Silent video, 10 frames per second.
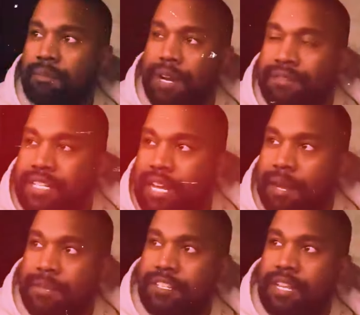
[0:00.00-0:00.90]
but every time
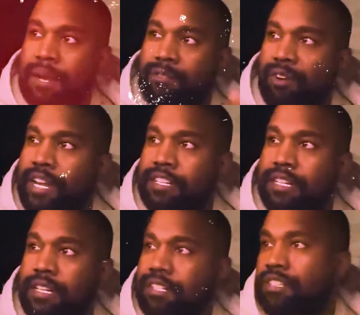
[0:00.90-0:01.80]
they say I'm crazy,
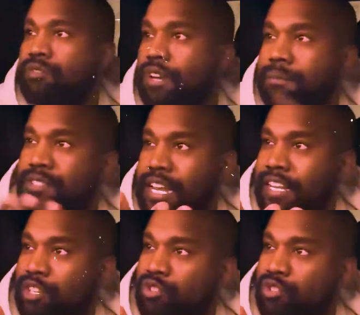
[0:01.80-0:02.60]
it's just when I'm saying the